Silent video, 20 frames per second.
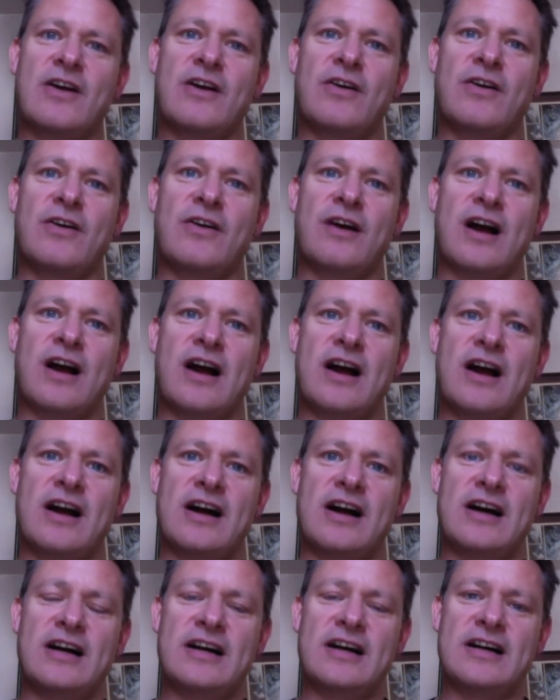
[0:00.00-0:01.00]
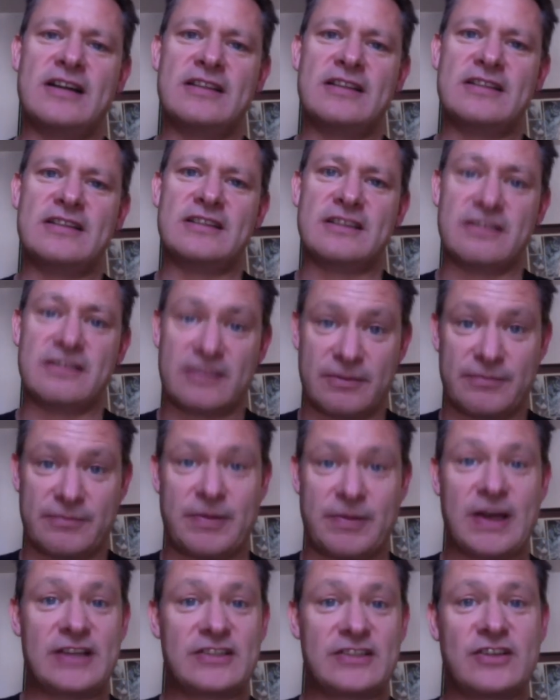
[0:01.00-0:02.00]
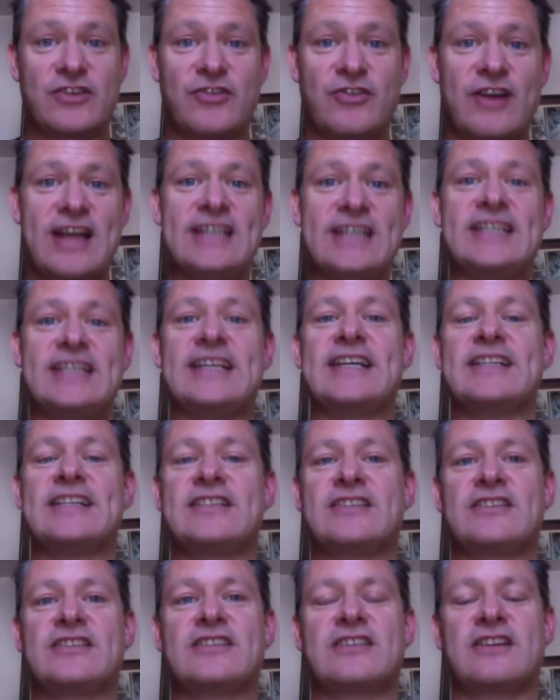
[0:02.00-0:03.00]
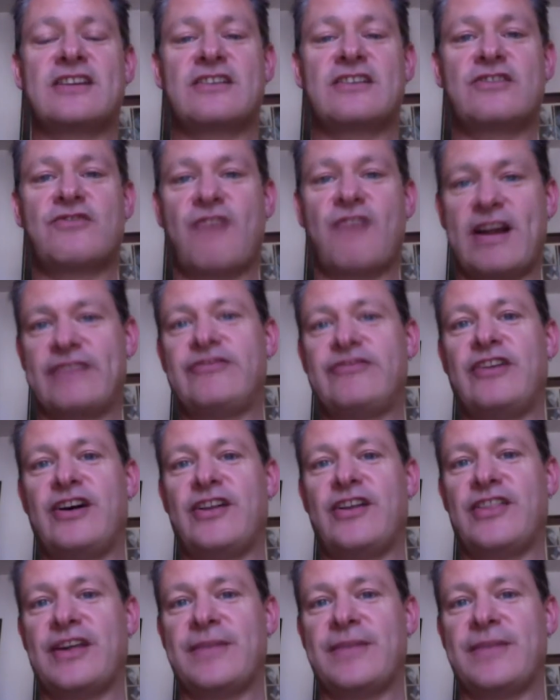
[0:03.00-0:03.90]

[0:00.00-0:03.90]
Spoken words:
the person creating it's grandfather